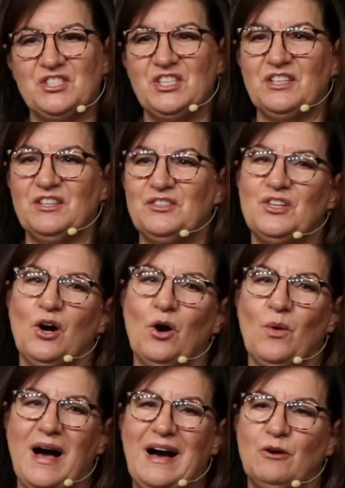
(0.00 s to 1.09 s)
didn't
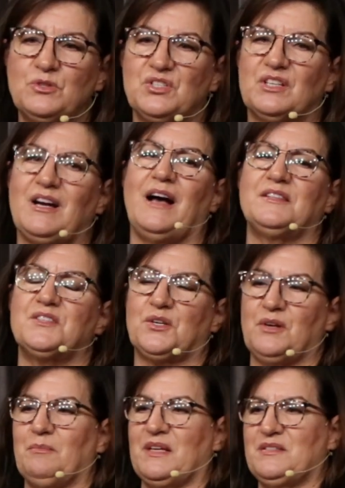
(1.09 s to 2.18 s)
know how to
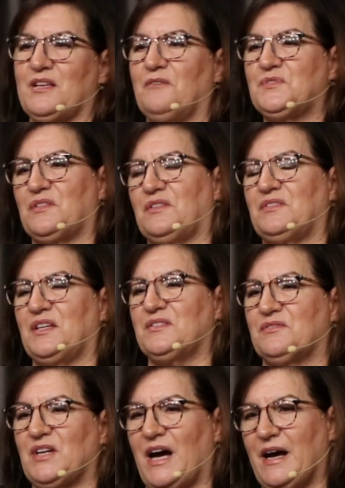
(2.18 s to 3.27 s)
consecrate myself to the things
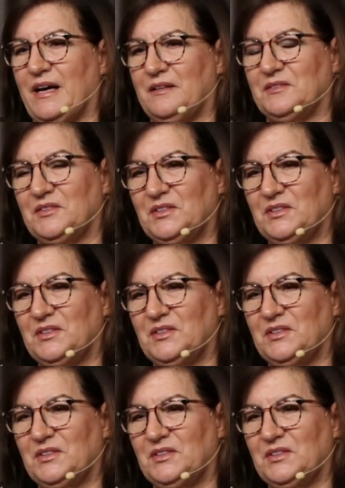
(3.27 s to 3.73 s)
of God.